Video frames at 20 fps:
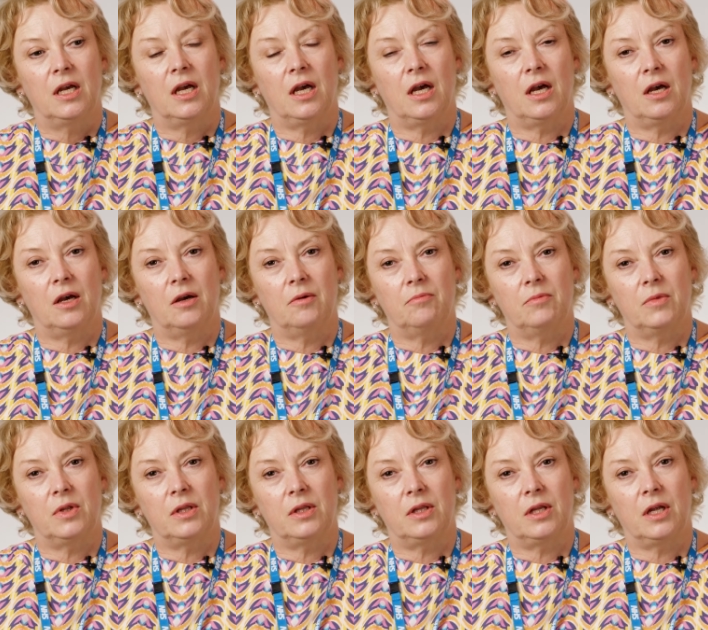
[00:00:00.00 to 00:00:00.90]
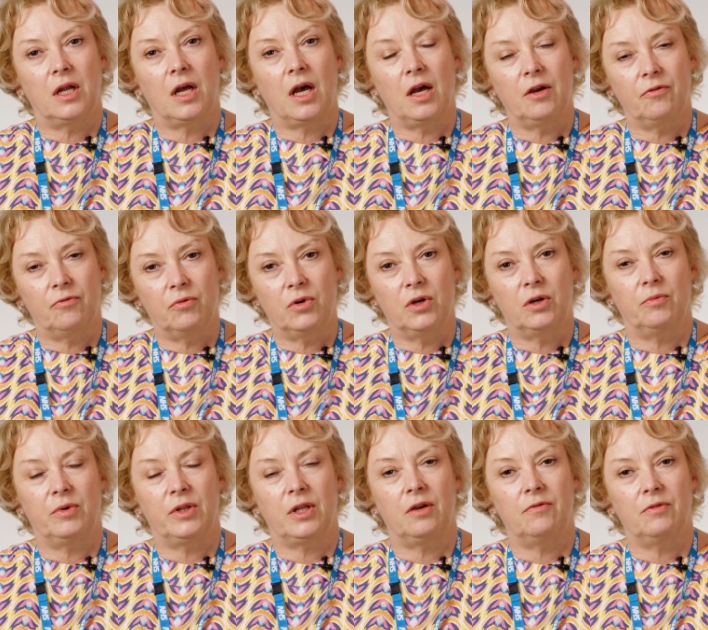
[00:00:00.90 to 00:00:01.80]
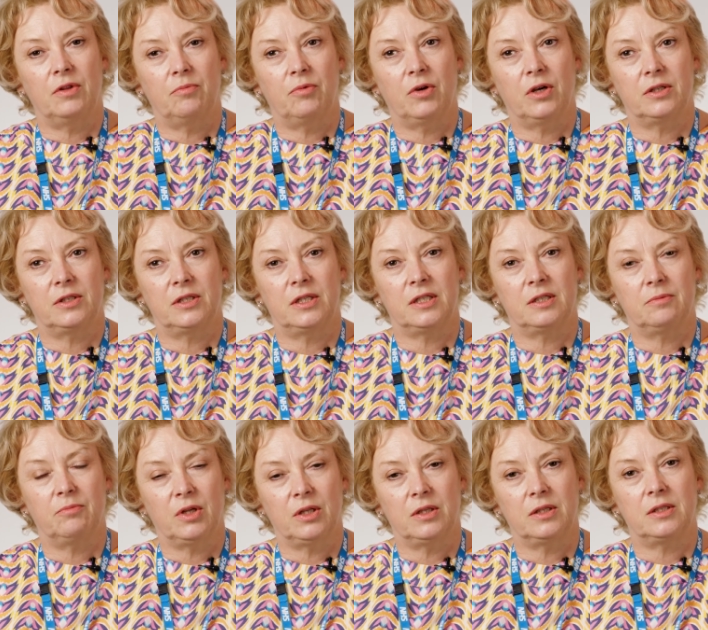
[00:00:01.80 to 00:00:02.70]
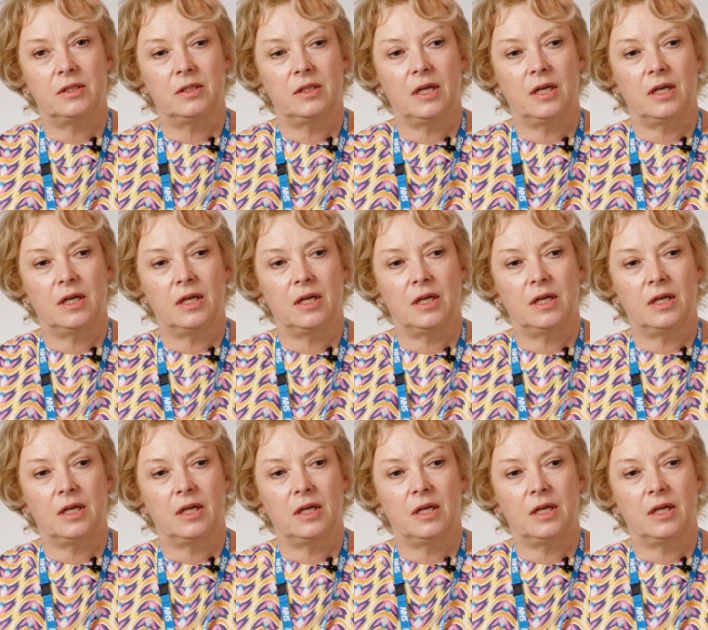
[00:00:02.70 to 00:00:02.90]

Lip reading: that I've worked with over the past 6 months